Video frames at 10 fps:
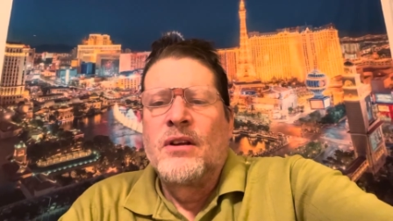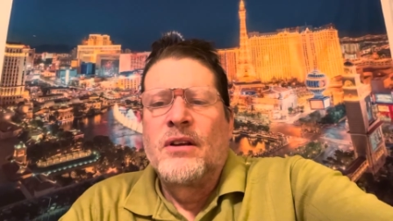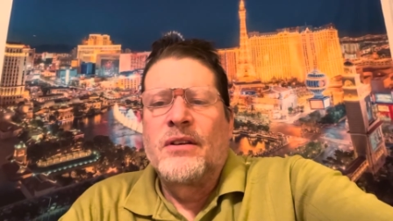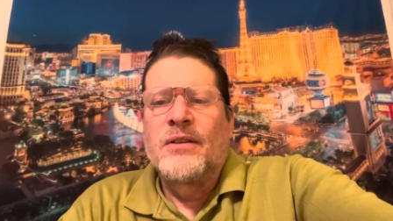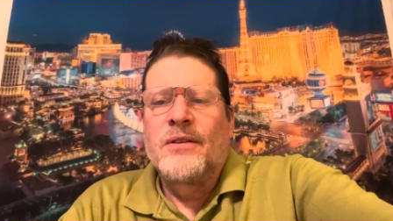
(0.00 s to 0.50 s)

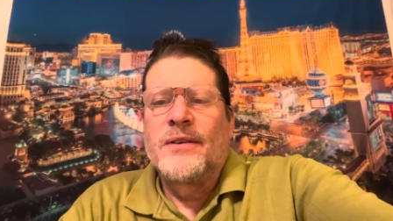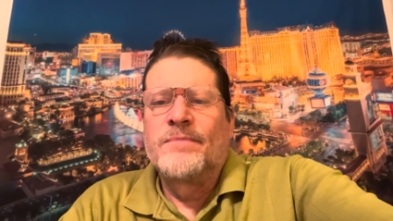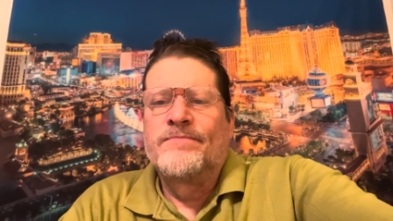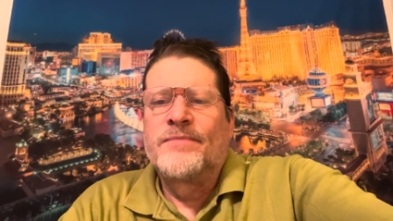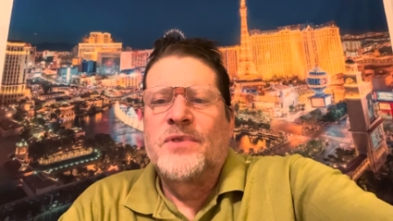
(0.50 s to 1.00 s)
Uh,
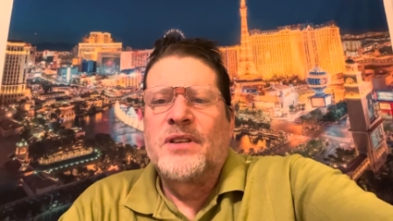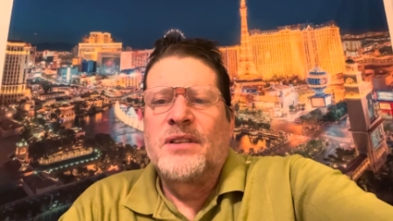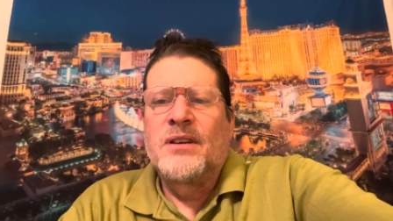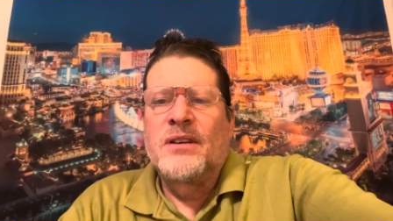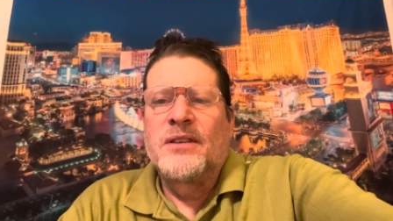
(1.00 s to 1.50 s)
did
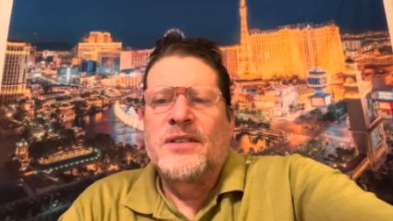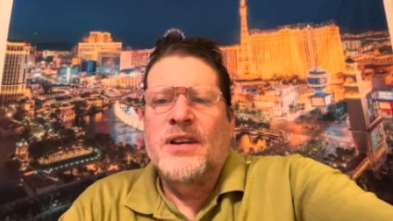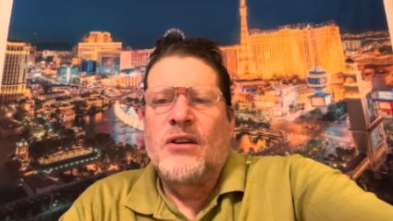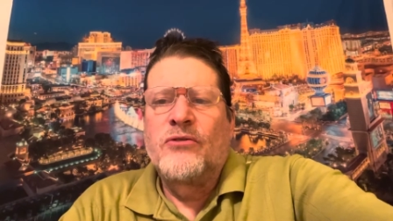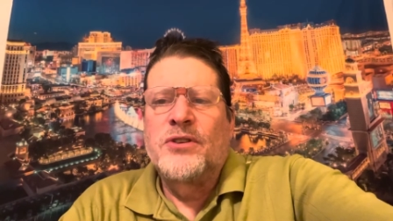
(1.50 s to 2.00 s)
uh,
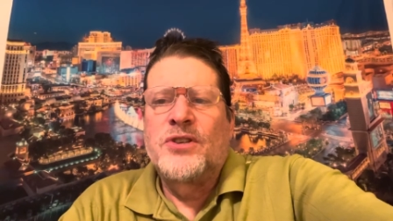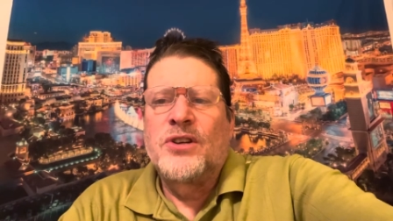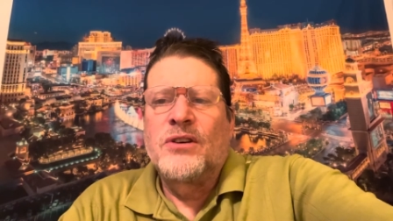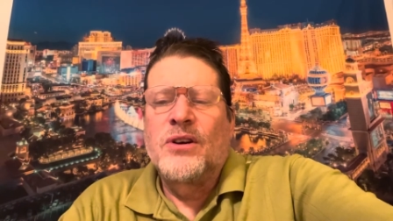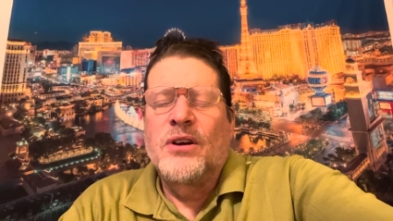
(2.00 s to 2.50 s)
salvage
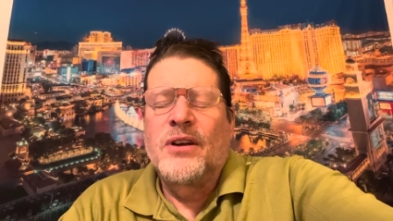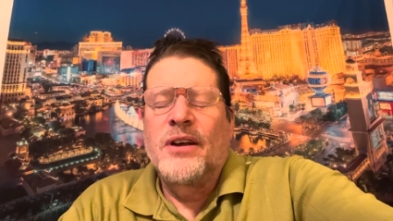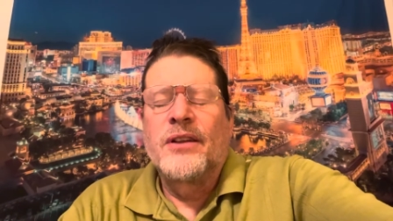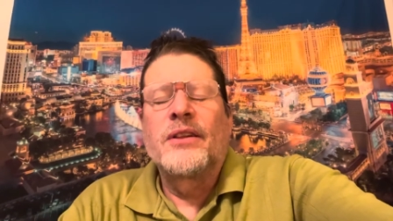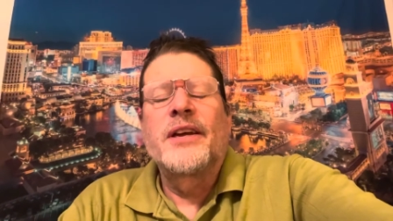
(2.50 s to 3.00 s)
uh,
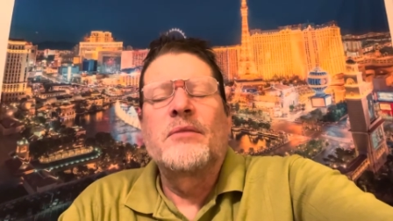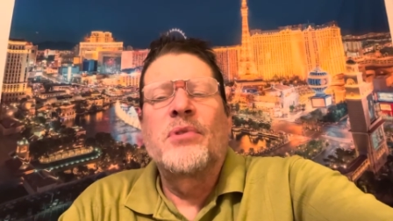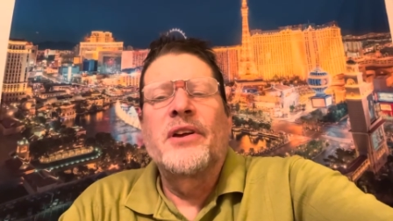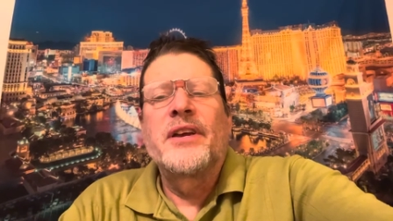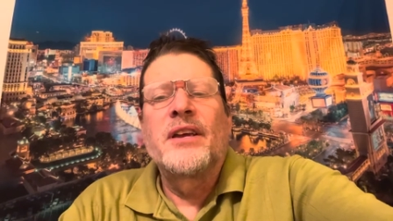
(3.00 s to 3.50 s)
a late
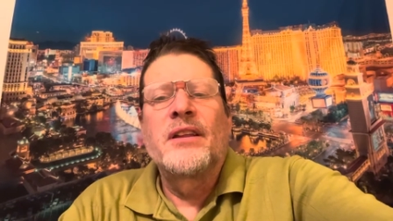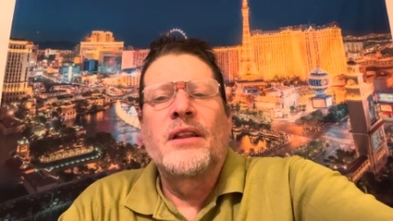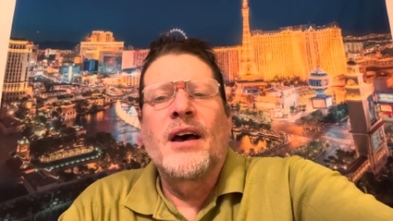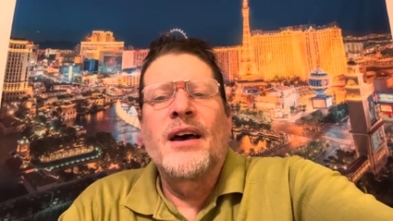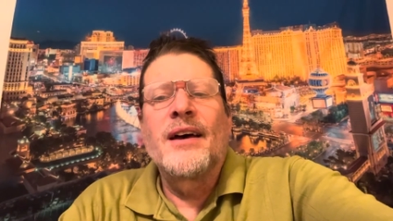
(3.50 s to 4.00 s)
play in the
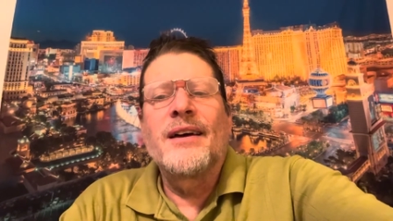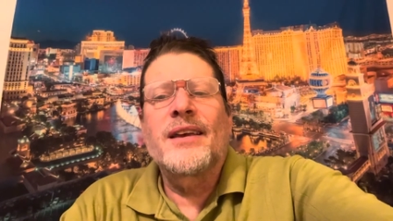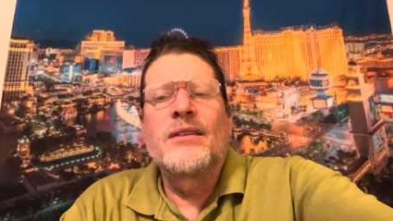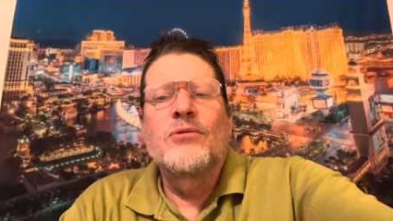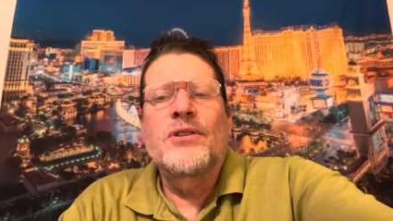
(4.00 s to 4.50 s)

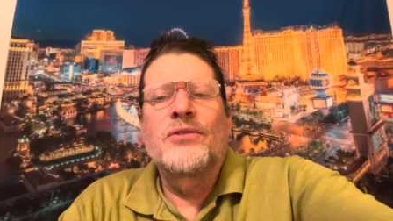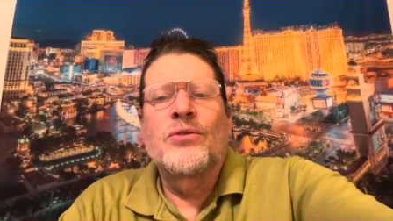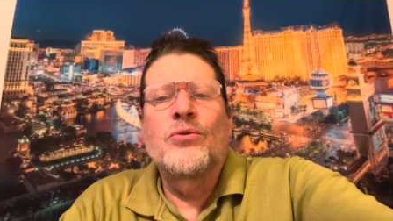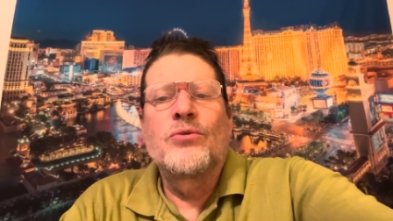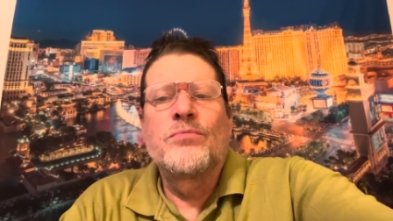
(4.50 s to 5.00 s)
hockey with the
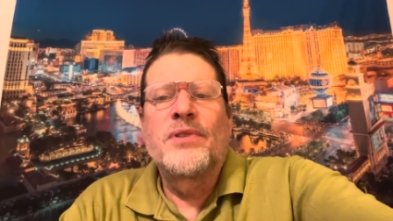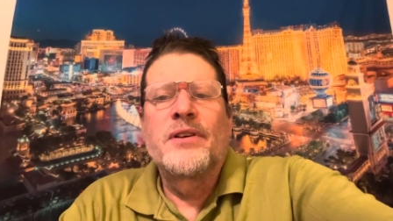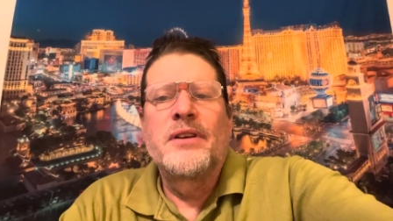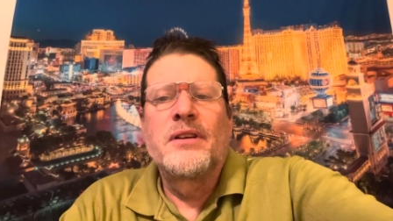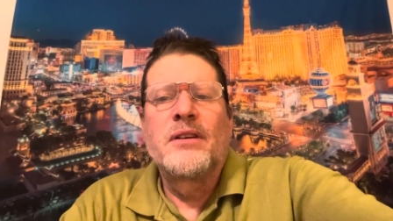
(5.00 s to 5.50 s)
total
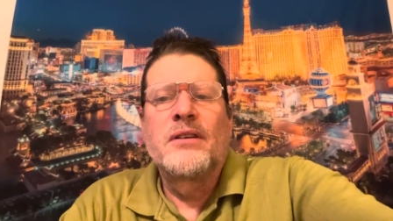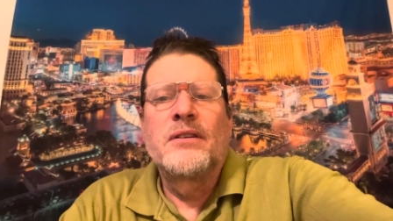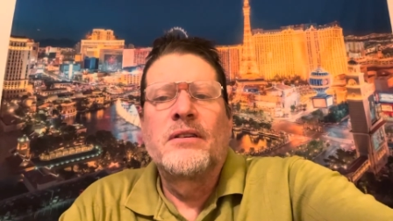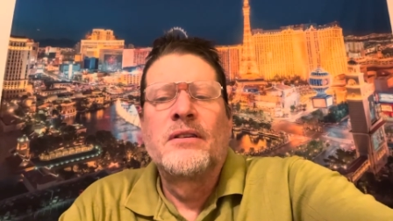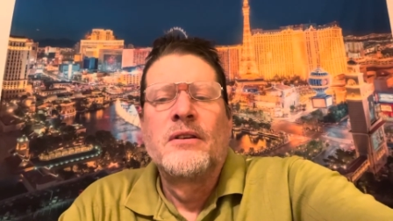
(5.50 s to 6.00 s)
play.
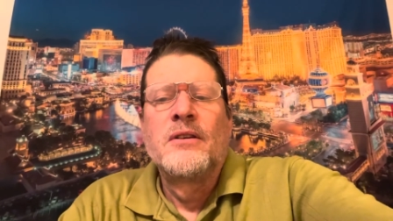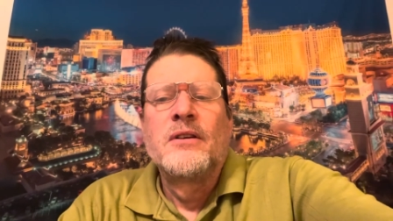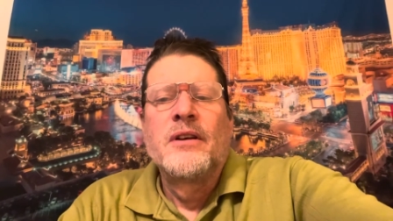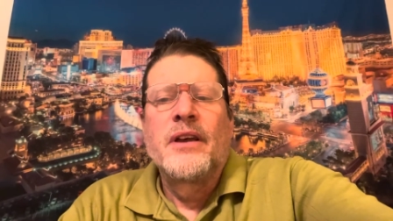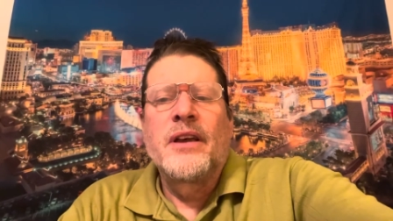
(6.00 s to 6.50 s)
Uh,
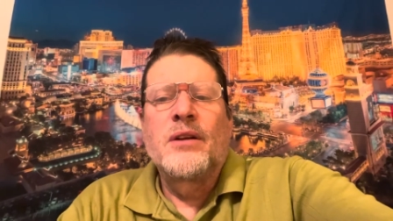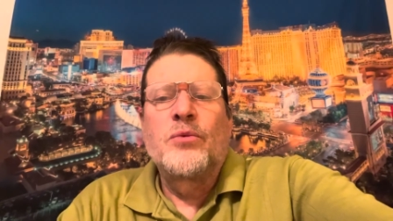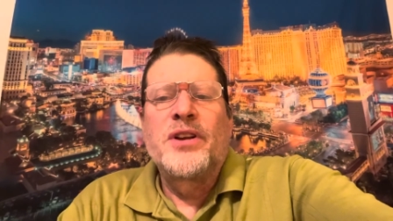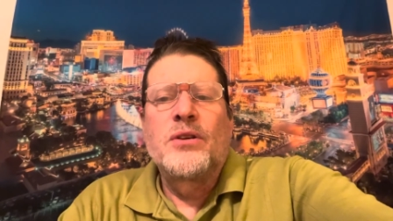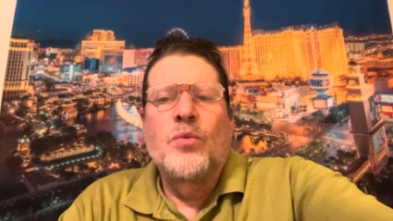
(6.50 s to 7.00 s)
and we
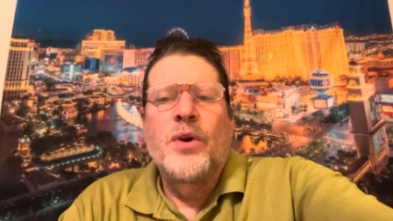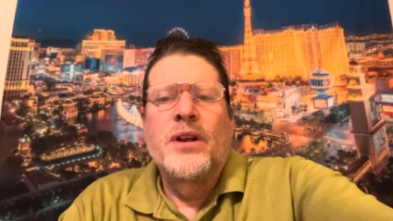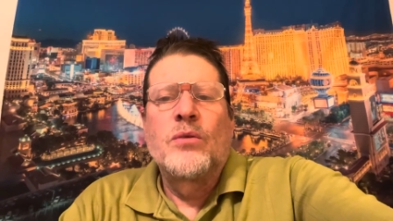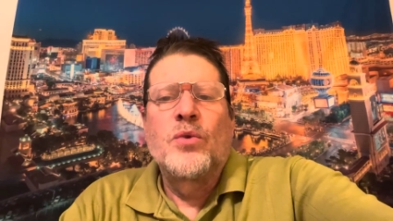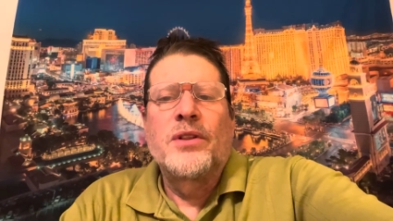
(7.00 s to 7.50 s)
did
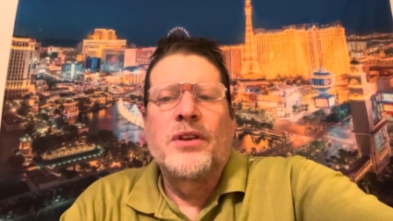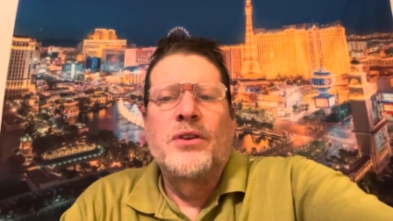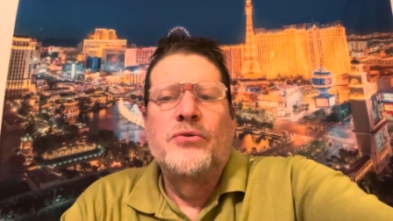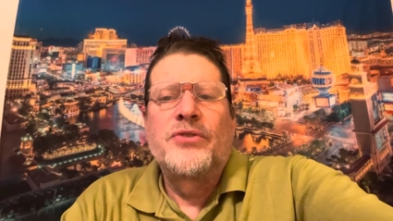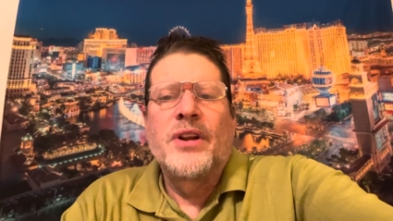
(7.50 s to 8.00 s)
win with the
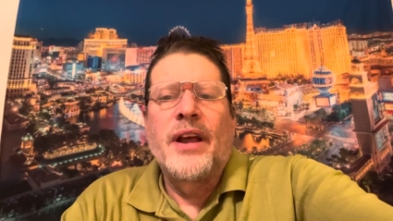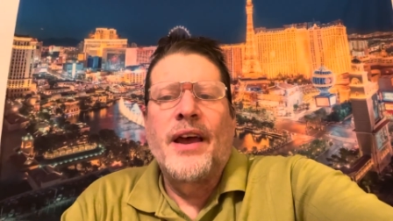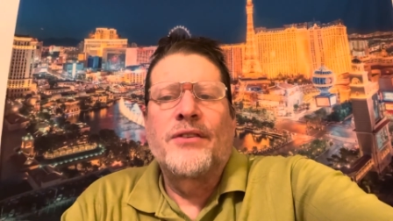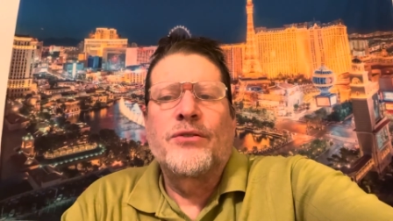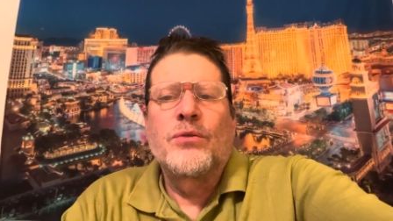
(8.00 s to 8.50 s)
Houston
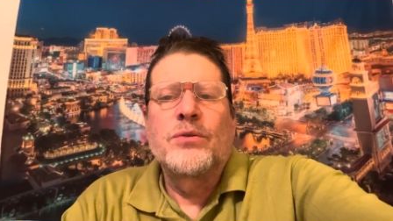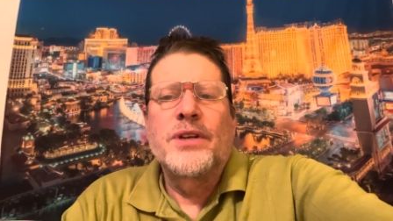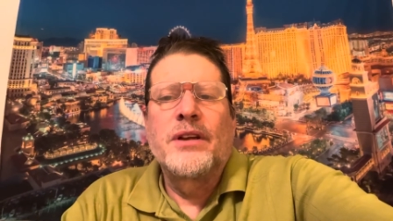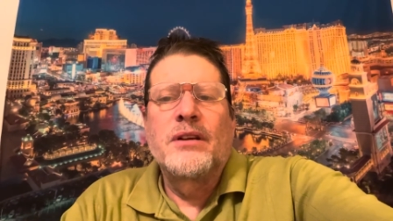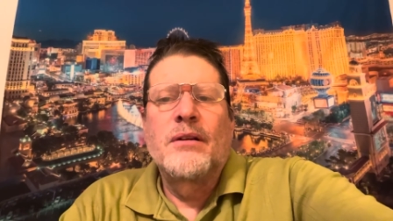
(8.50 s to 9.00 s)
Astros
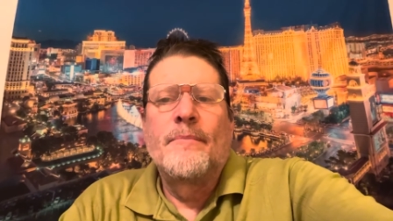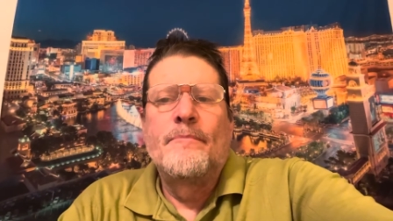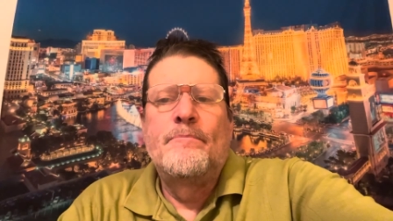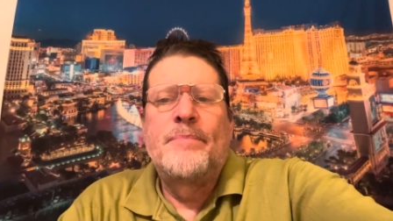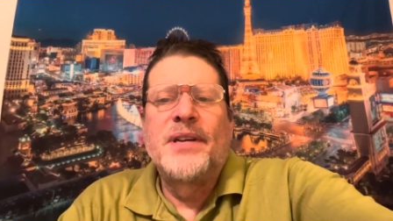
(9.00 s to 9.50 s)
in
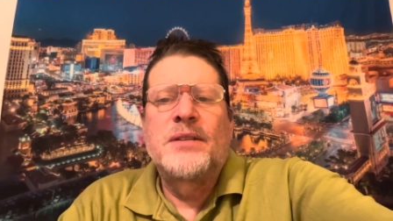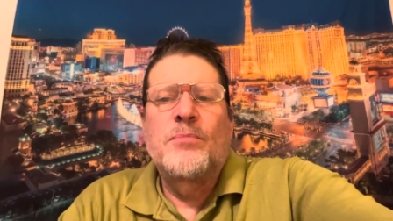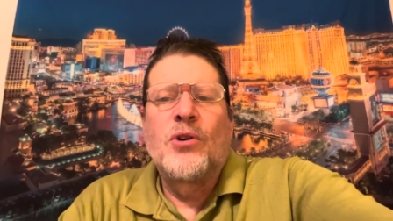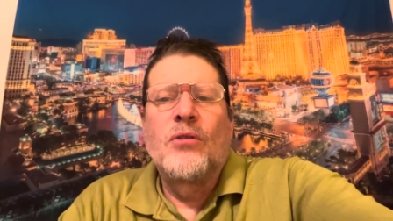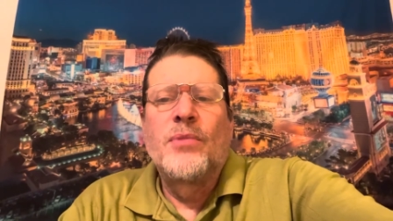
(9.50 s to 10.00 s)

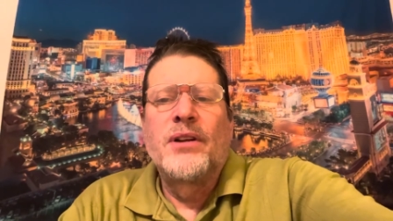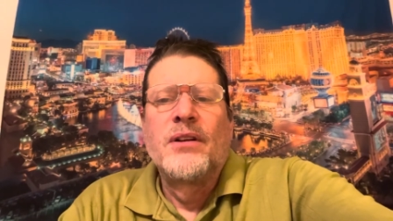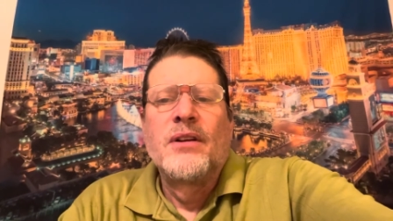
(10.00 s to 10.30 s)
baseball. But